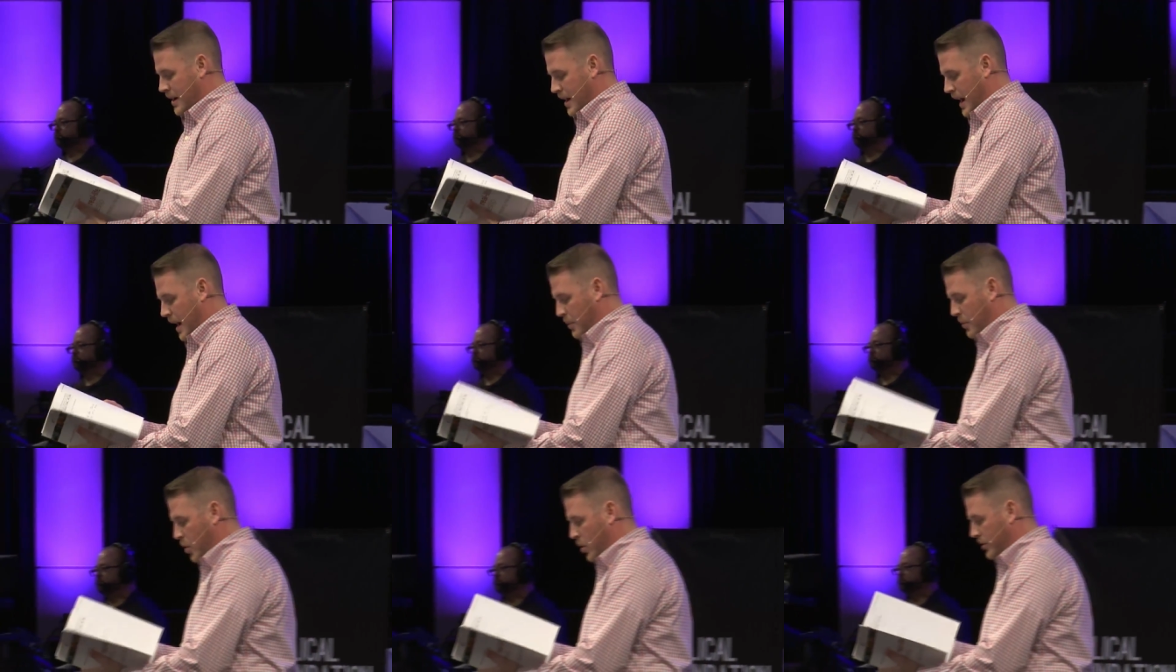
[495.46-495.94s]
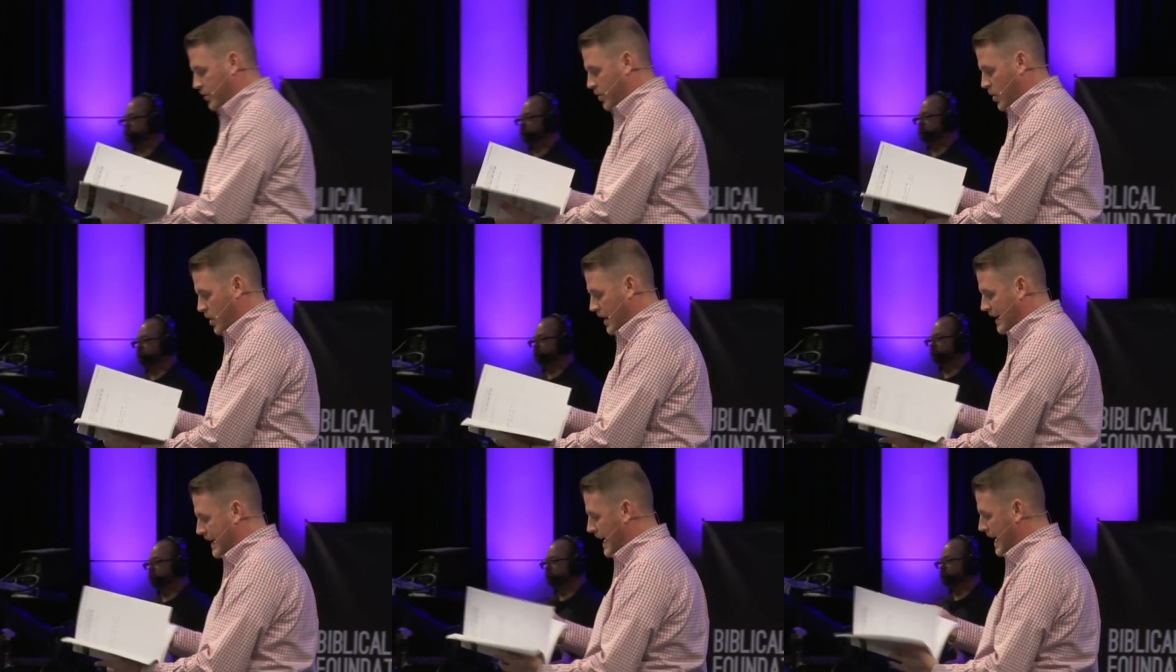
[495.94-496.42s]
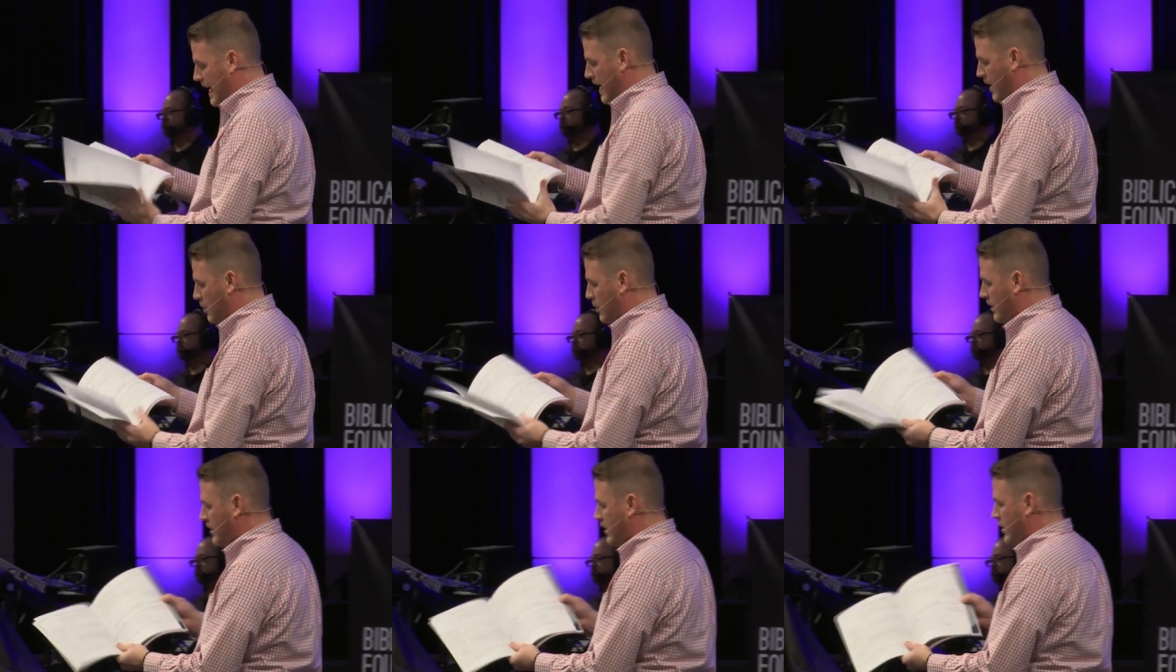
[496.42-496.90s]
and I'm going through it
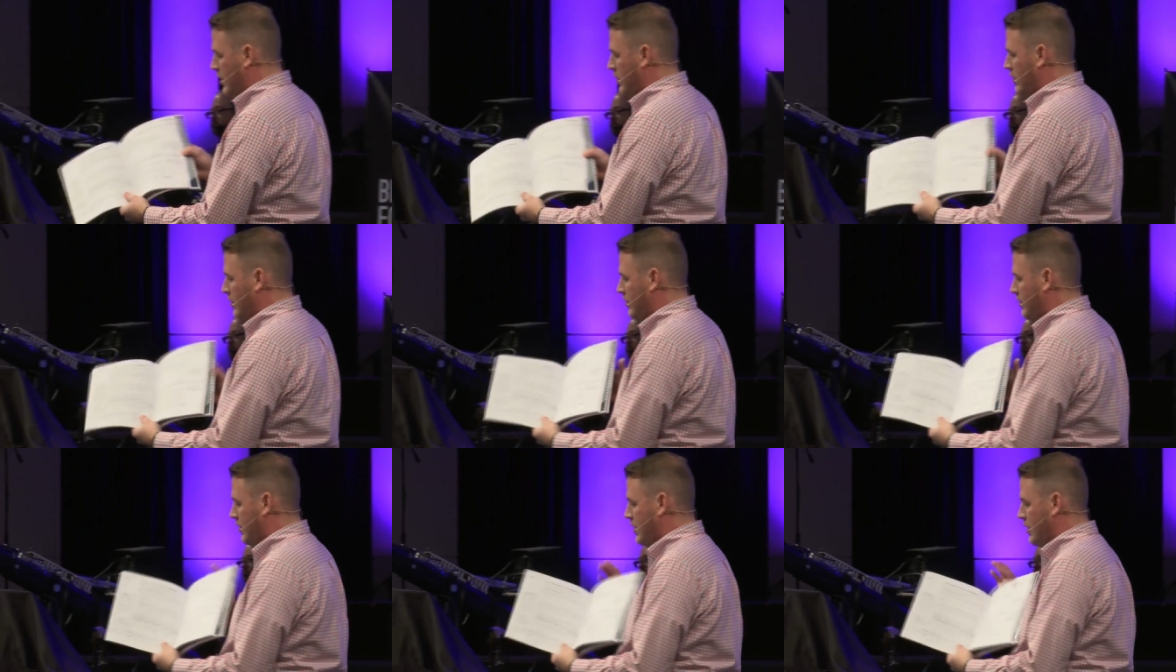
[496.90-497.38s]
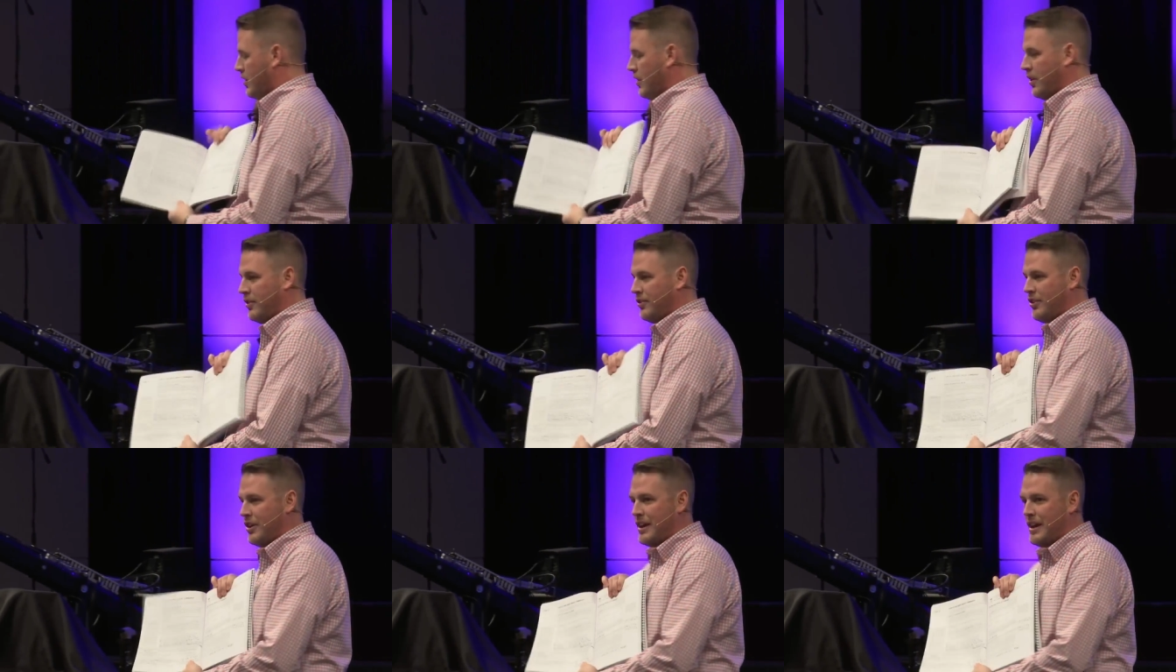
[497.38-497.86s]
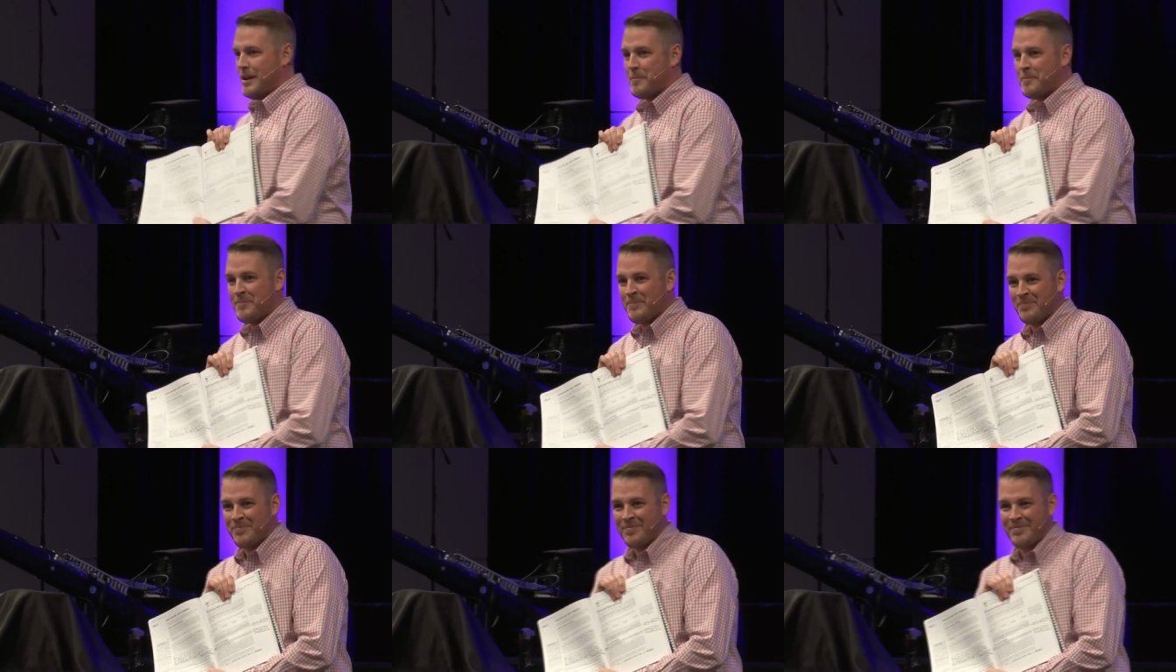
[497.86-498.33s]
again with you, just so you can see.